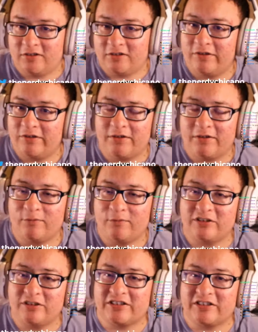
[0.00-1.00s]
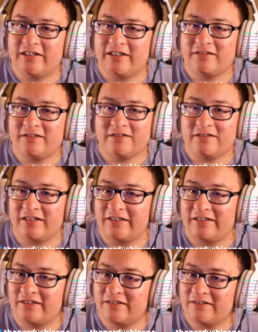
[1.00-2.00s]
we have a lot more to say than
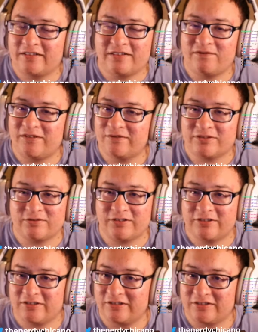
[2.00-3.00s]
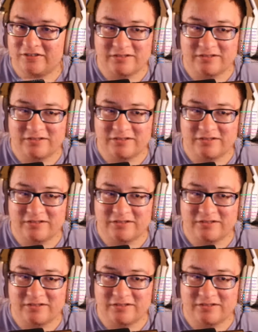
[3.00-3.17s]
the film was really good.